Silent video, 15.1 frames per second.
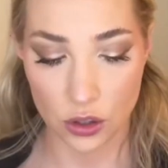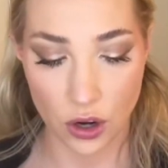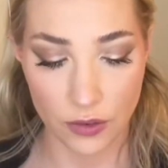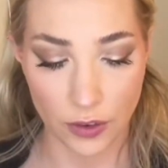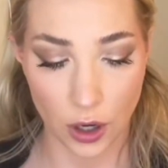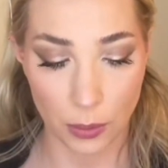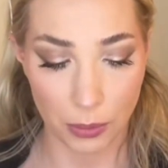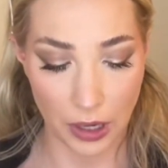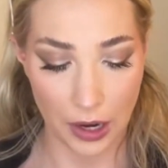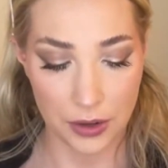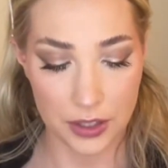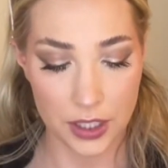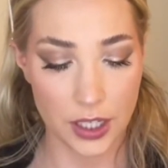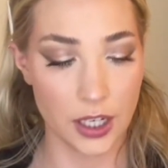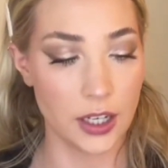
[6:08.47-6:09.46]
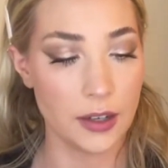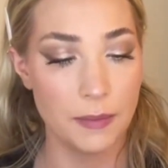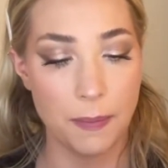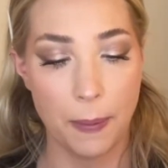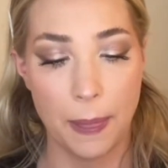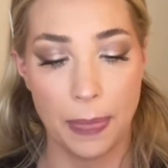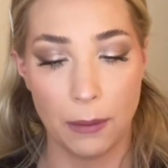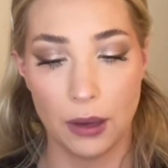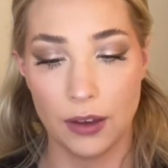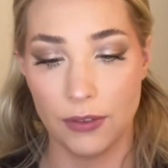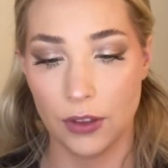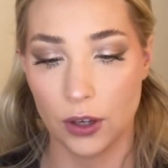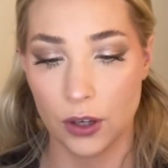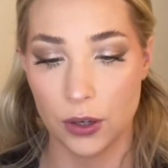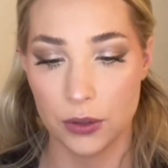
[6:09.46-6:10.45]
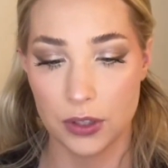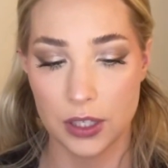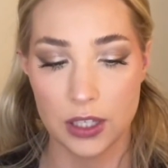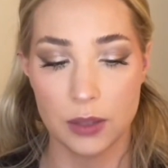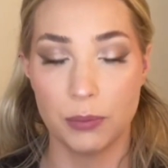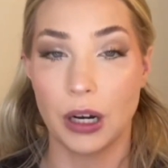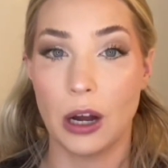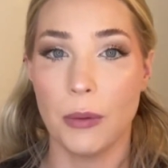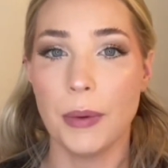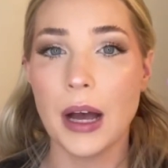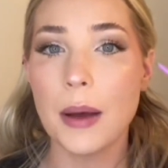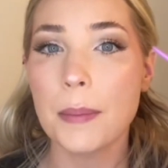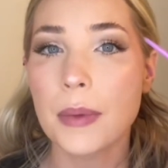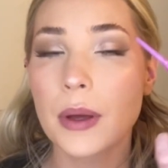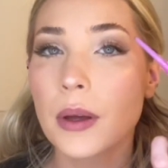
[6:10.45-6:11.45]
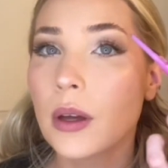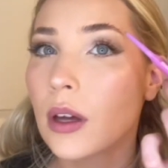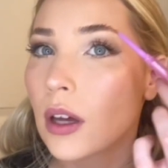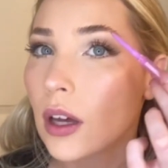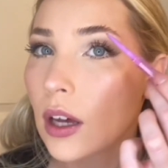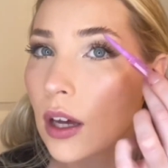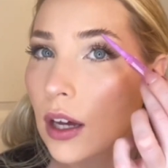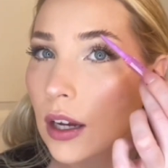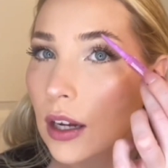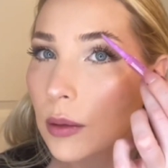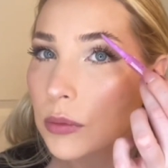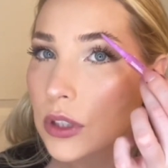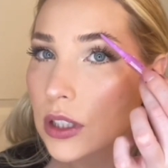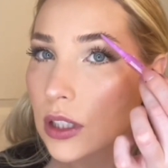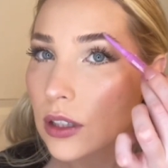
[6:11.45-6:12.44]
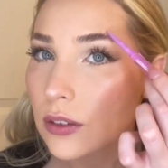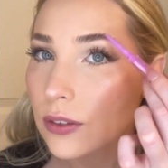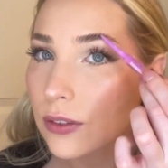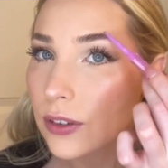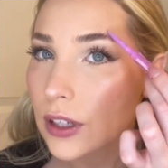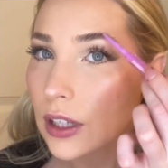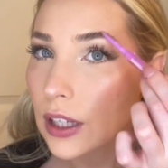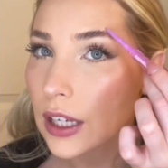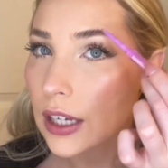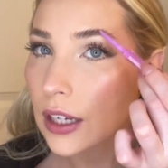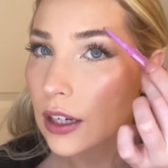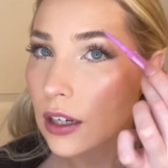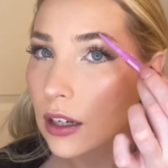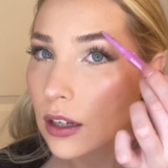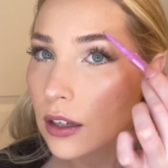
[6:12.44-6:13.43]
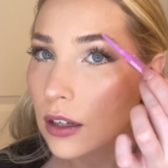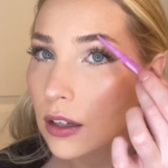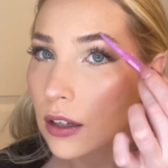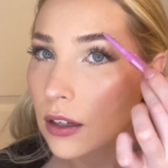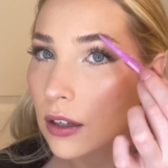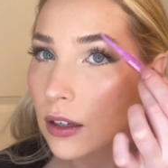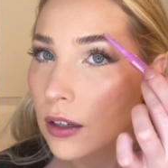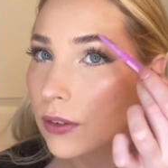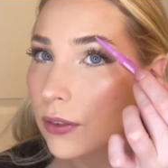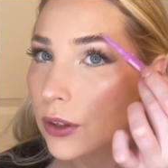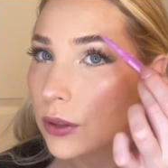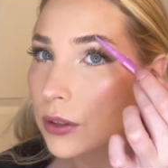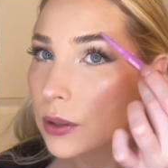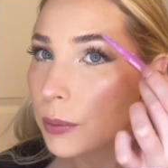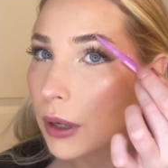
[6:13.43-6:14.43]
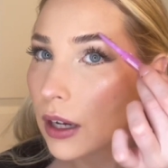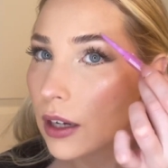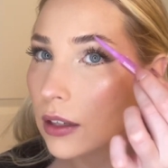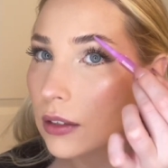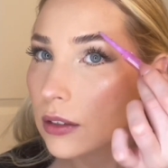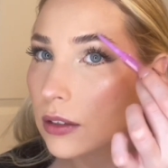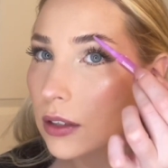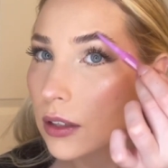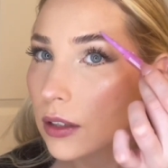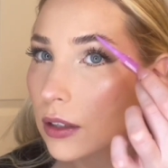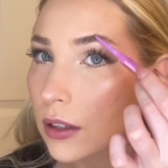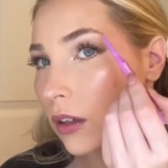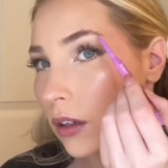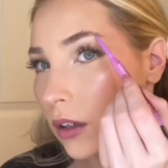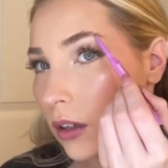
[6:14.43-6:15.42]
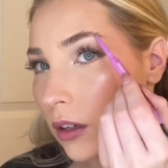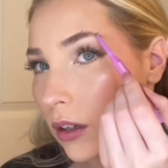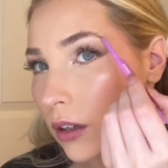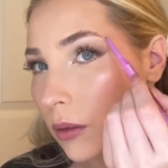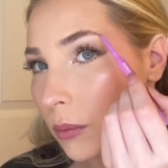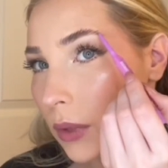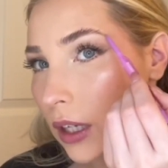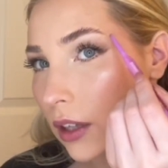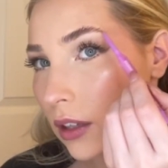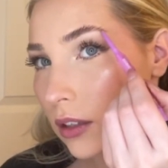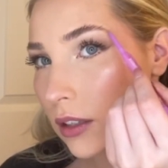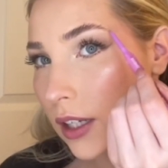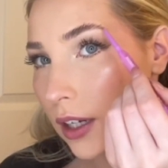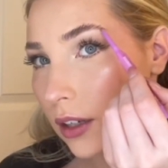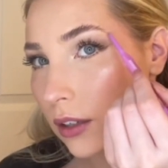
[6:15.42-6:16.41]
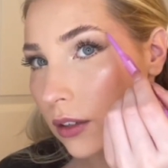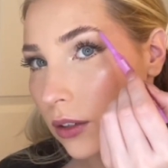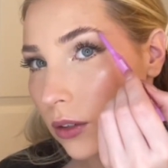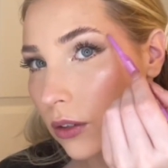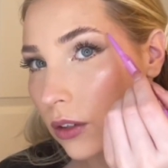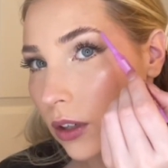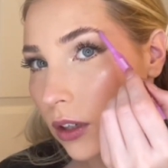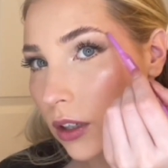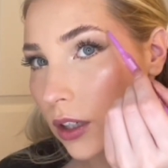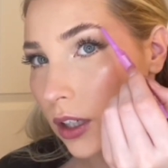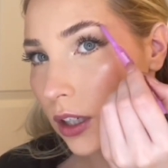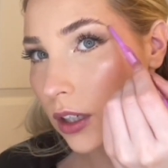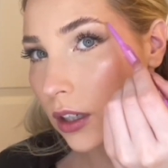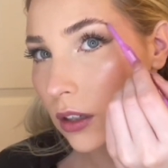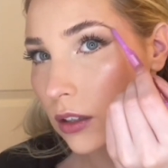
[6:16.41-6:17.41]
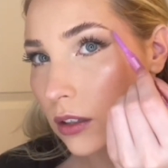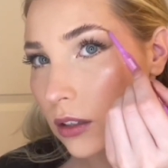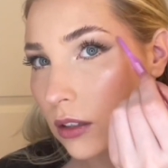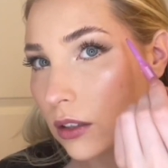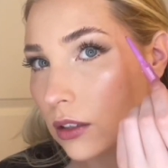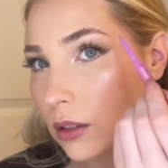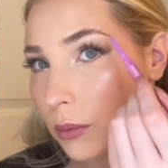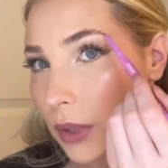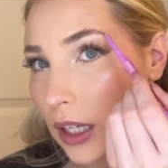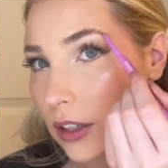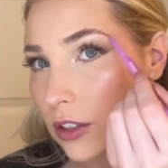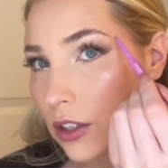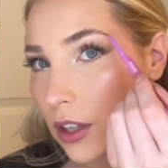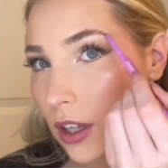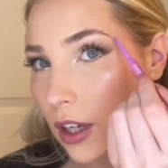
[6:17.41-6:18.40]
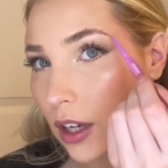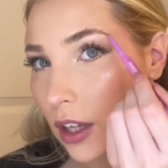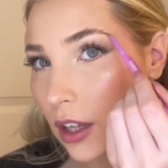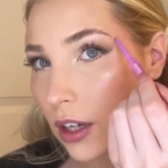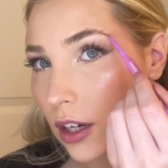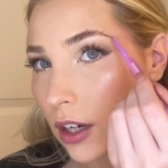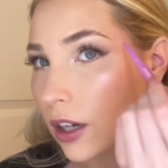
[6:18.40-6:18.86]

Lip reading: off our brows here. We have the Kosas Brow Pop. And I'm just gonna fill in a few spots. Make this tail a little longer. It doesn't match the other.